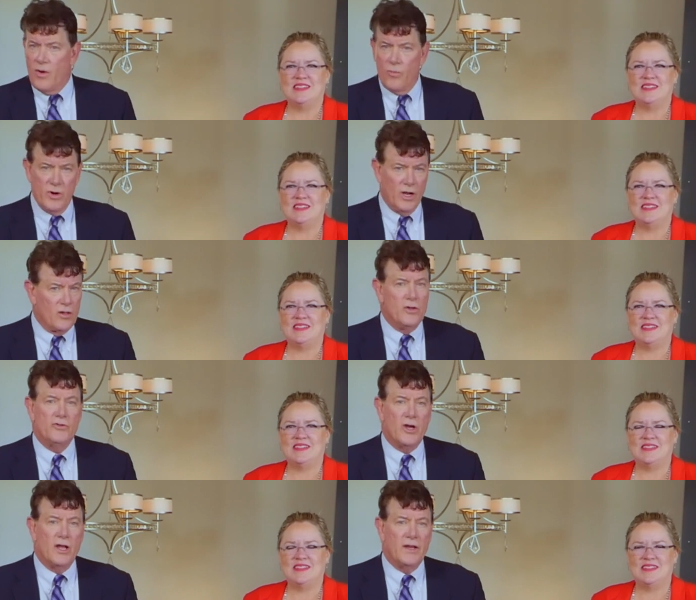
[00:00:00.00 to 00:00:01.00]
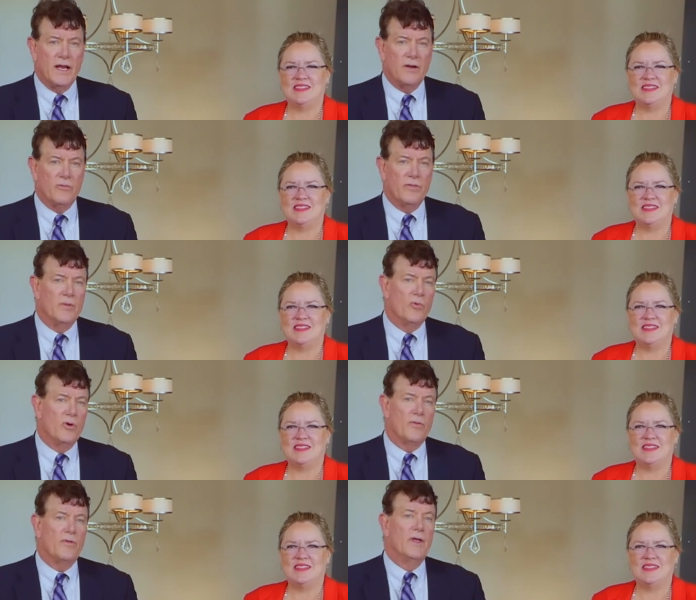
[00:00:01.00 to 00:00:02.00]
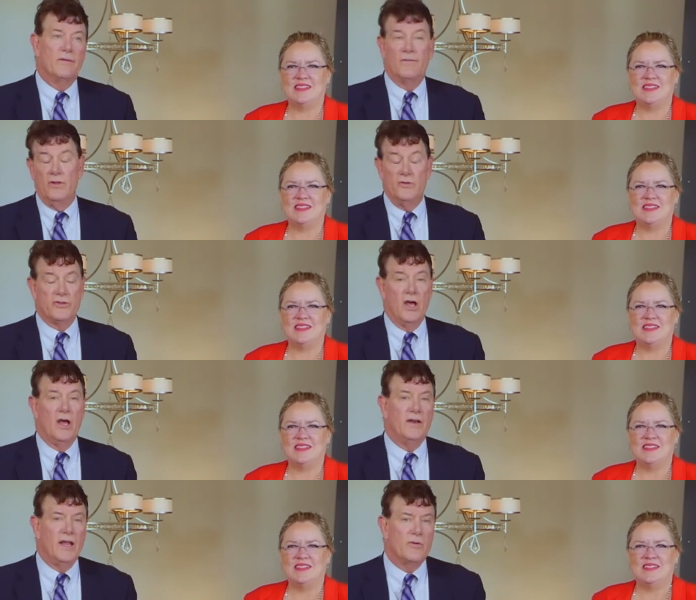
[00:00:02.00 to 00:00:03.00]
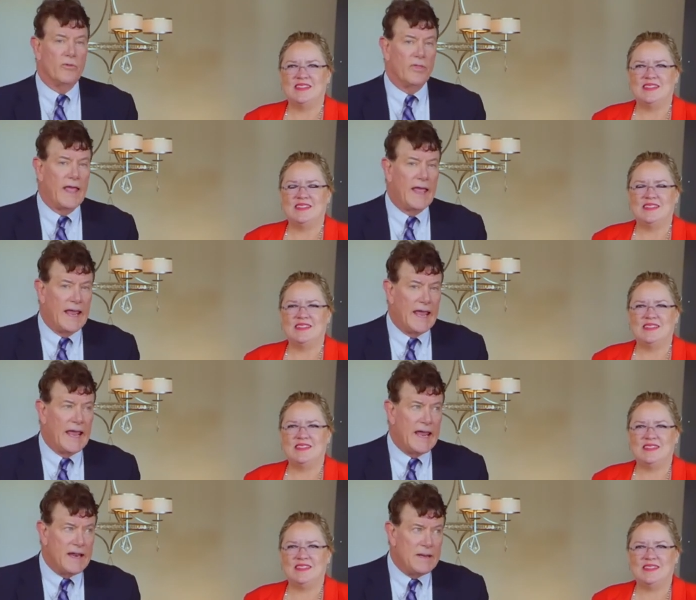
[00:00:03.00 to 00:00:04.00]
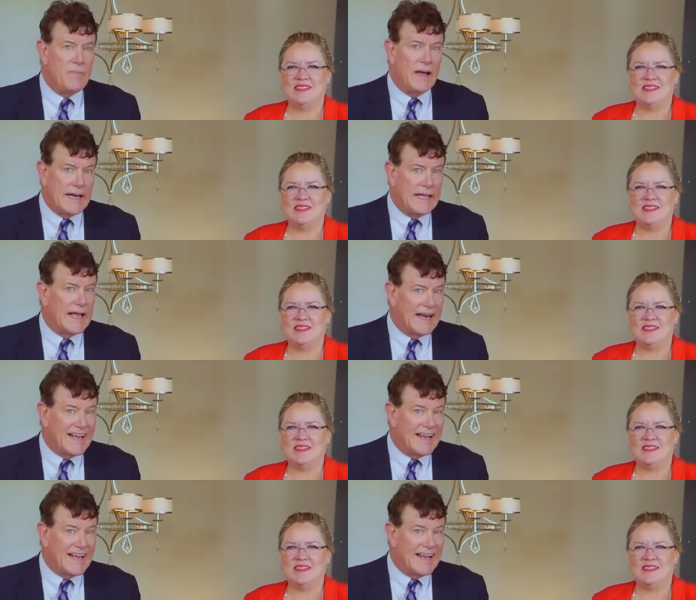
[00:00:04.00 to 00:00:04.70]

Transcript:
Speaker 1: we're in close contact with them. We're in close contact with anybody and